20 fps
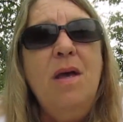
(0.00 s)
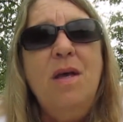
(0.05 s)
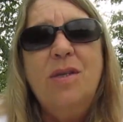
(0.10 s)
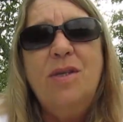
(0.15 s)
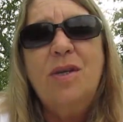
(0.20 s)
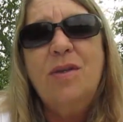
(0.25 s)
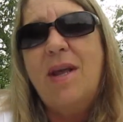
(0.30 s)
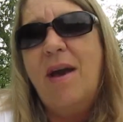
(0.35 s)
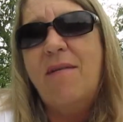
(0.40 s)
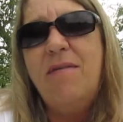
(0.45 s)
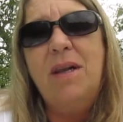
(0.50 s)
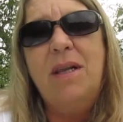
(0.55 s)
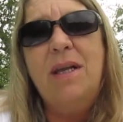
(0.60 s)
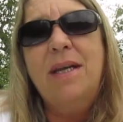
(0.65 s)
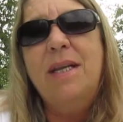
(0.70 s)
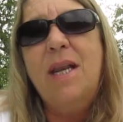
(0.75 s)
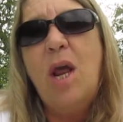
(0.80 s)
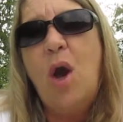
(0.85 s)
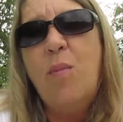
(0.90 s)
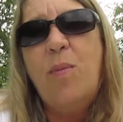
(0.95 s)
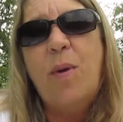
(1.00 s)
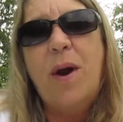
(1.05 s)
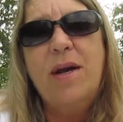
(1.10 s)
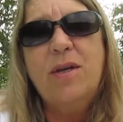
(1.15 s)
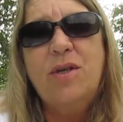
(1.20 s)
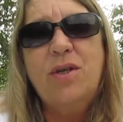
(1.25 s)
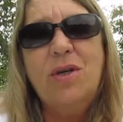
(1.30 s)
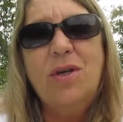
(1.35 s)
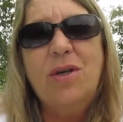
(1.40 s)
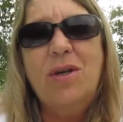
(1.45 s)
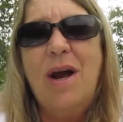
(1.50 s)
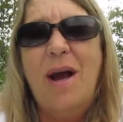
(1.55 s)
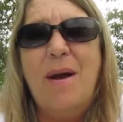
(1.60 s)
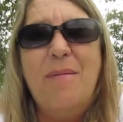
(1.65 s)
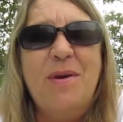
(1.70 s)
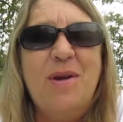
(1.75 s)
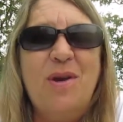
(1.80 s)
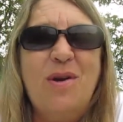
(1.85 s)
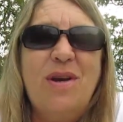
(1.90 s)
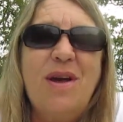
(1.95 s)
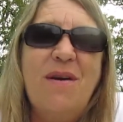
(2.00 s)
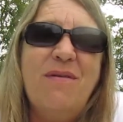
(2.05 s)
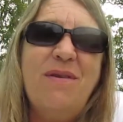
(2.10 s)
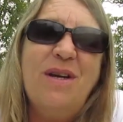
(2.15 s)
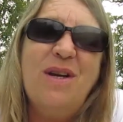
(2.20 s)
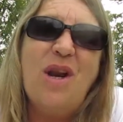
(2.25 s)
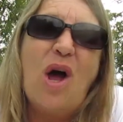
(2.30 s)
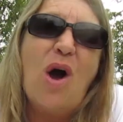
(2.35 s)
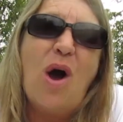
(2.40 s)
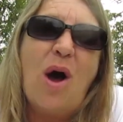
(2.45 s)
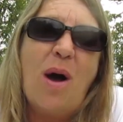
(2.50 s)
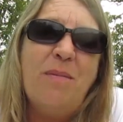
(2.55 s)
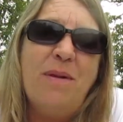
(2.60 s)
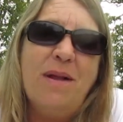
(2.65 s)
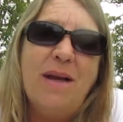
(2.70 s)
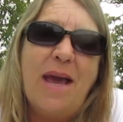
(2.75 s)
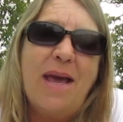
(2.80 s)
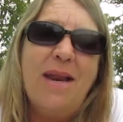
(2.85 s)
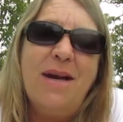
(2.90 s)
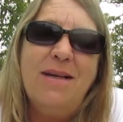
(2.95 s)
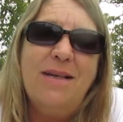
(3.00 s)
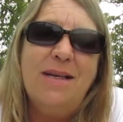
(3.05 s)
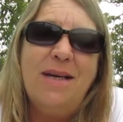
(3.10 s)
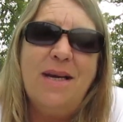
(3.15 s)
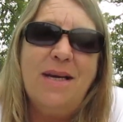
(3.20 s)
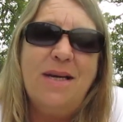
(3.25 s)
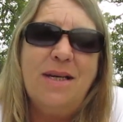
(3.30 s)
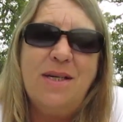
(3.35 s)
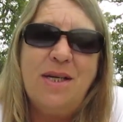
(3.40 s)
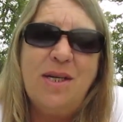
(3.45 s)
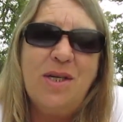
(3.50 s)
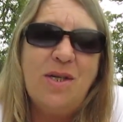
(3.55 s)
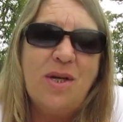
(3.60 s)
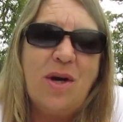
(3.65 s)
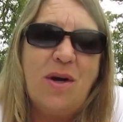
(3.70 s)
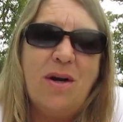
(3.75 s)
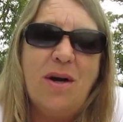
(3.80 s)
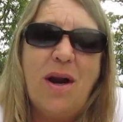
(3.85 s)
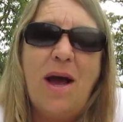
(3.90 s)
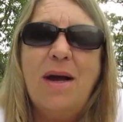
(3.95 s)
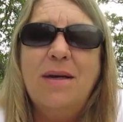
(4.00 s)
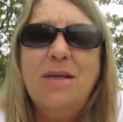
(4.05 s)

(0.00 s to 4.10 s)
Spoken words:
So definitely no pressure. I mean, you're definitely not obligated to get a t-shirt.